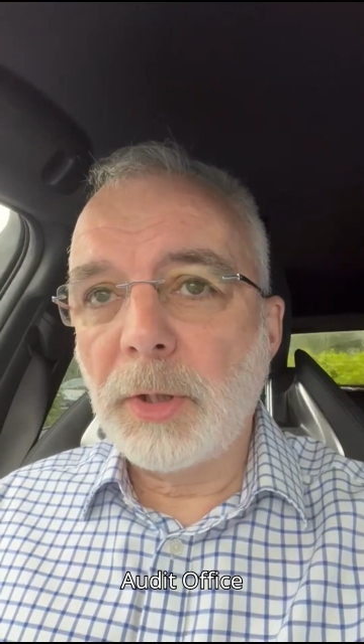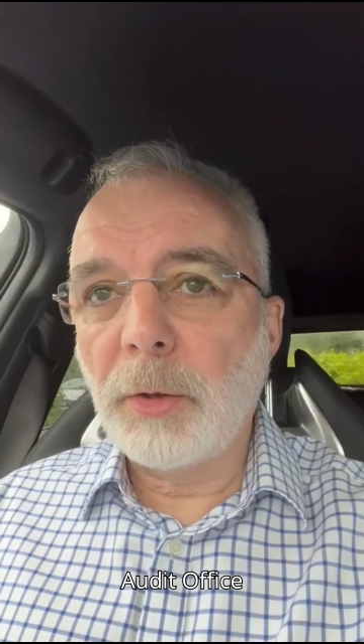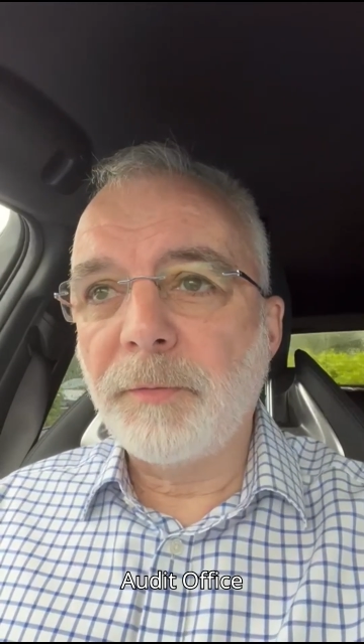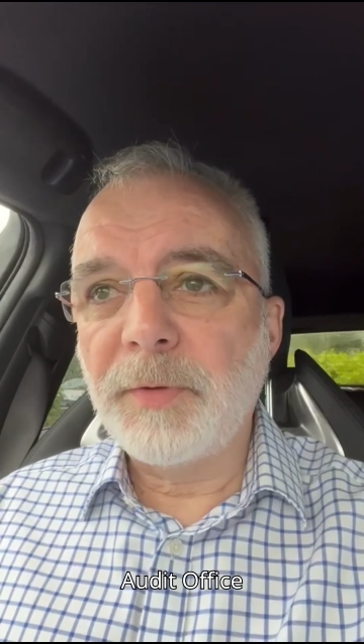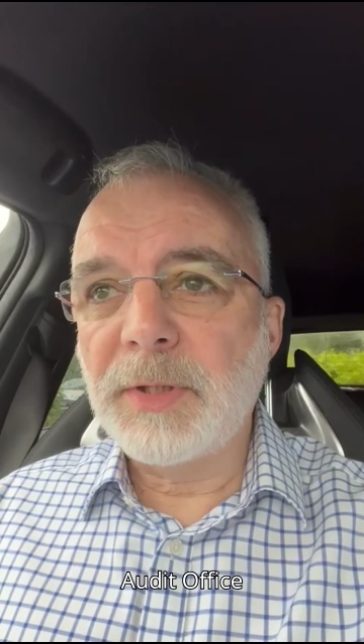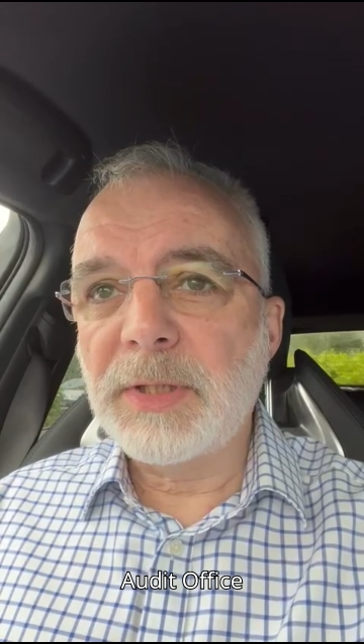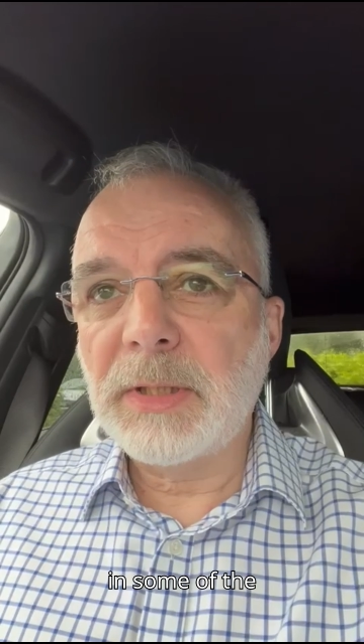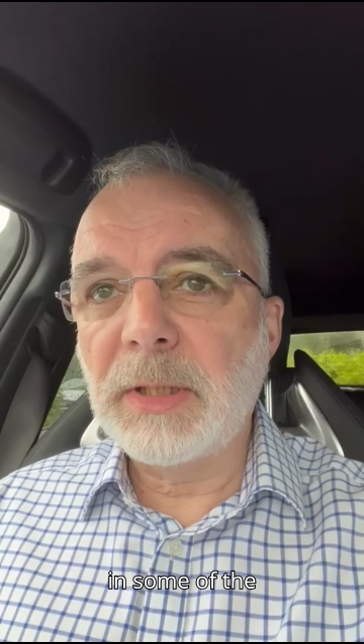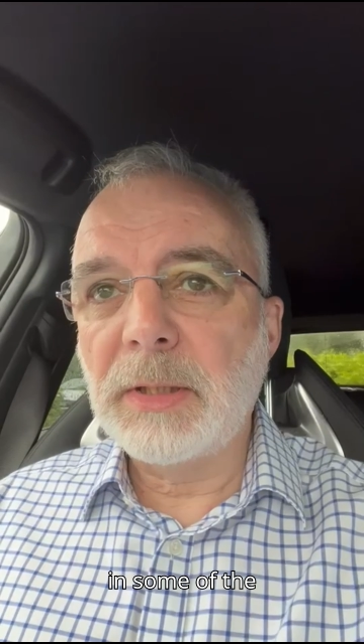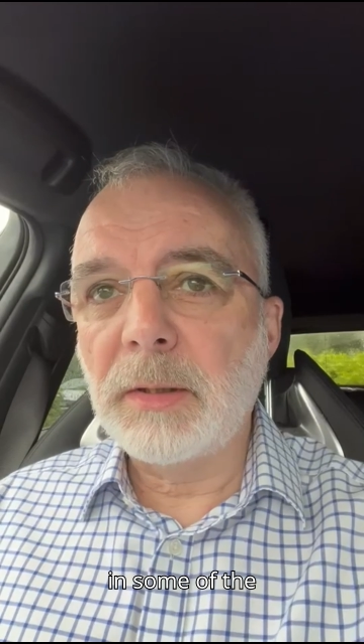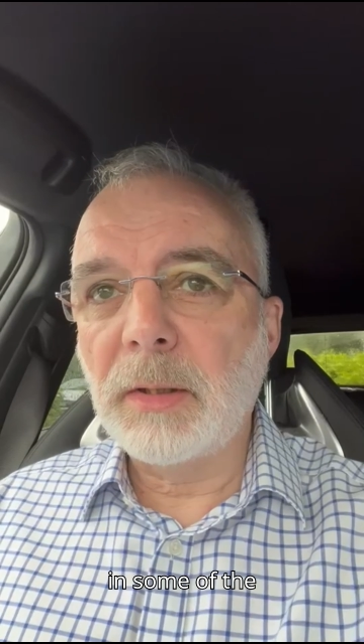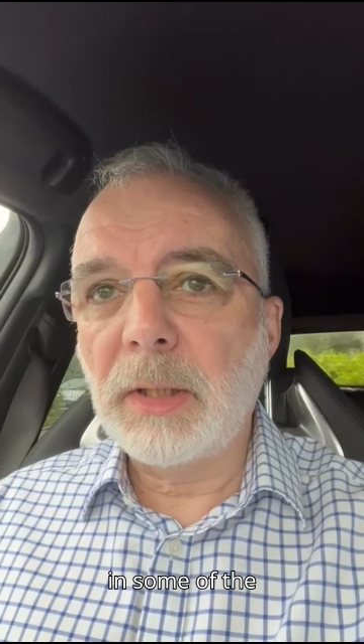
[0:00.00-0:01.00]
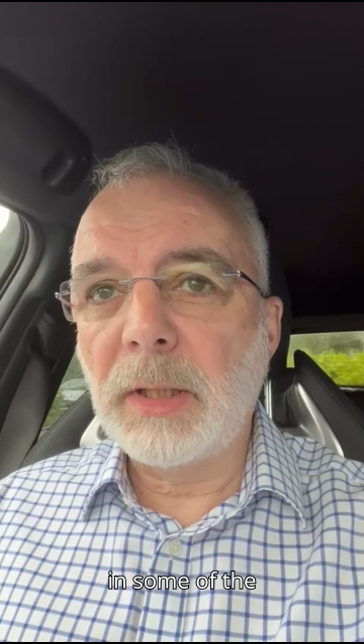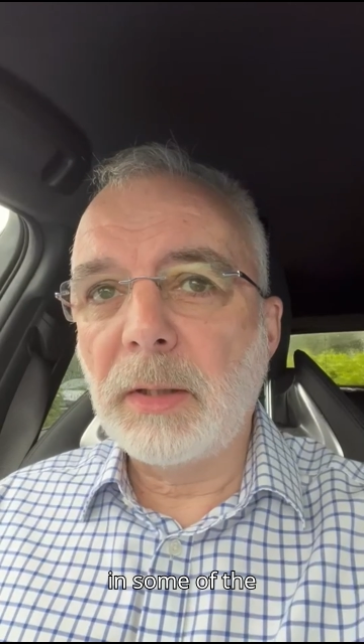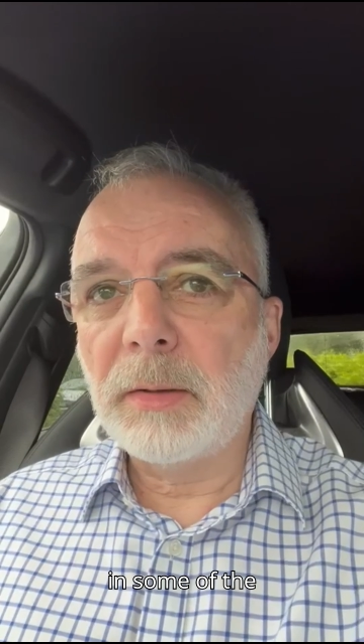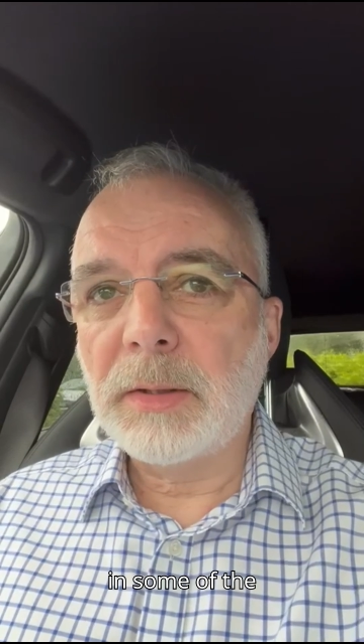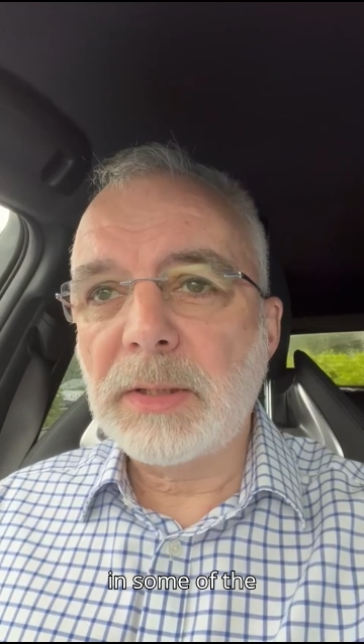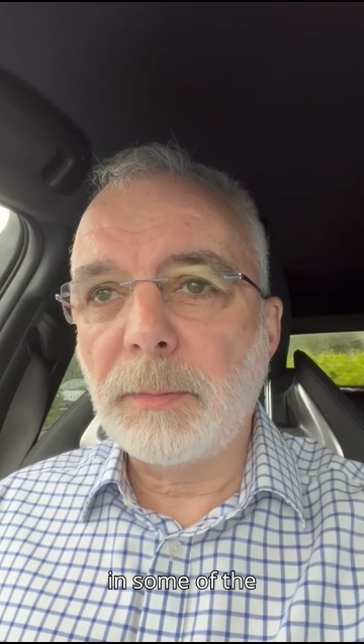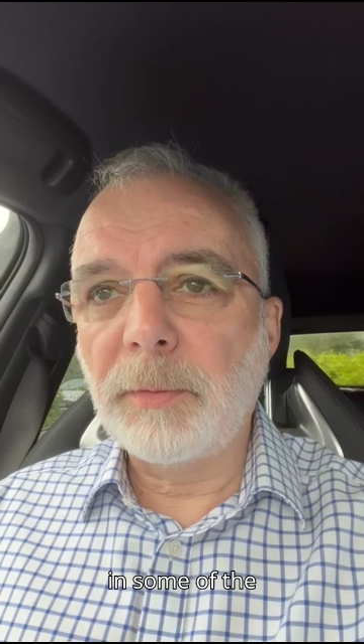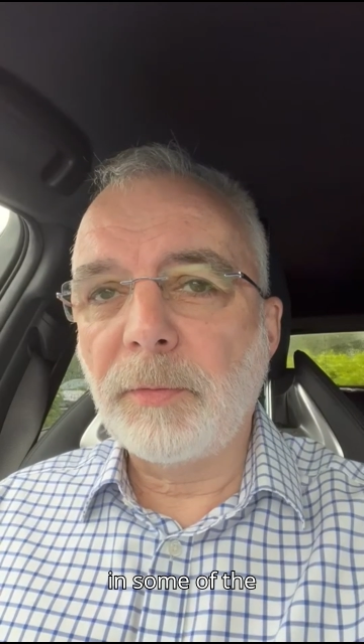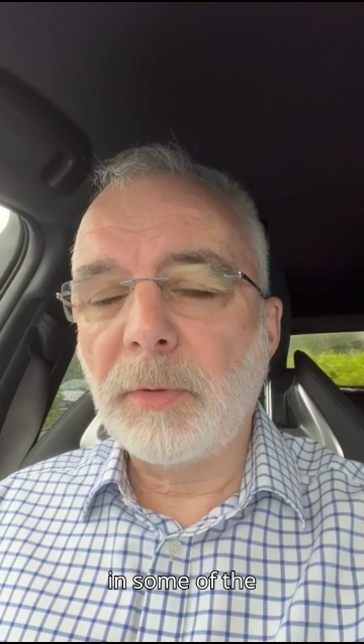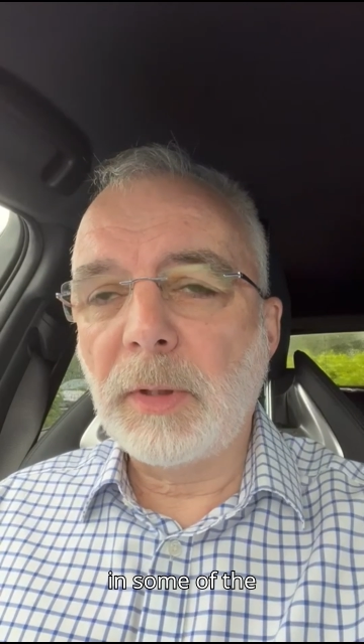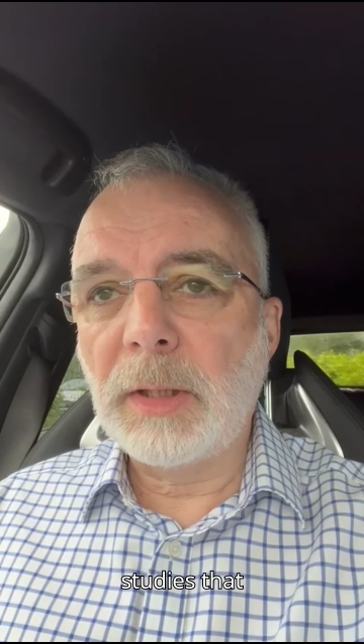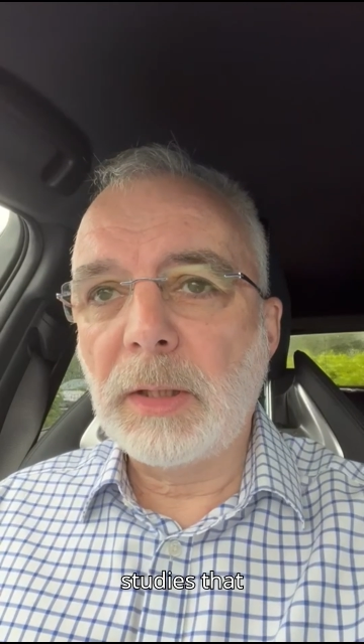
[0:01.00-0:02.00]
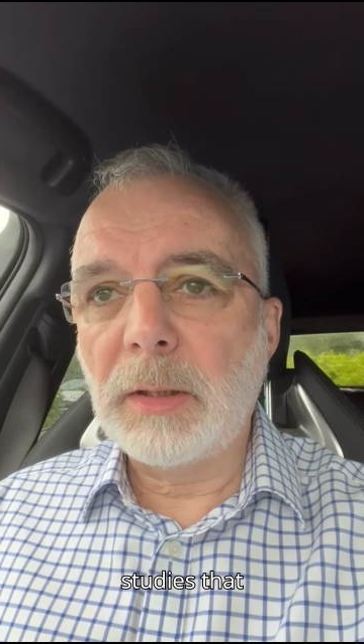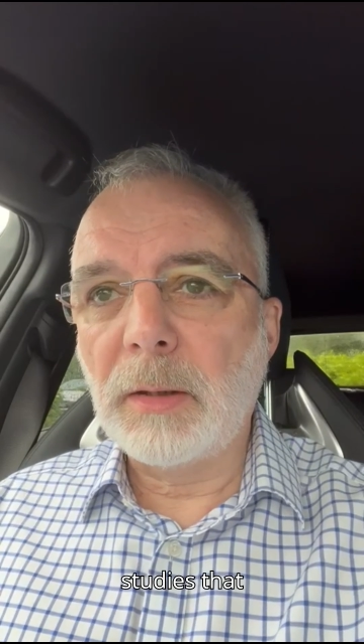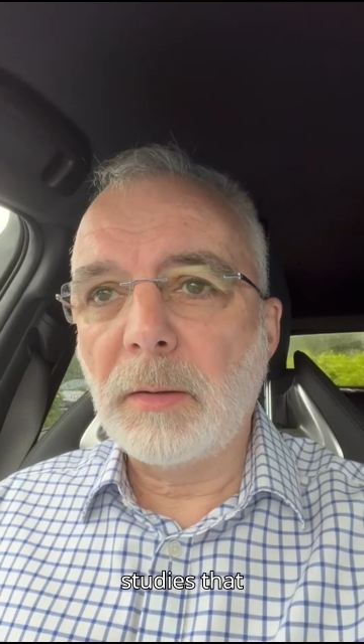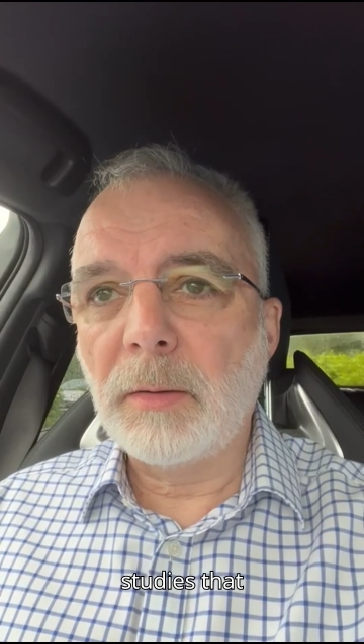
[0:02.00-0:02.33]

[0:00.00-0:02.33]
Office in some of the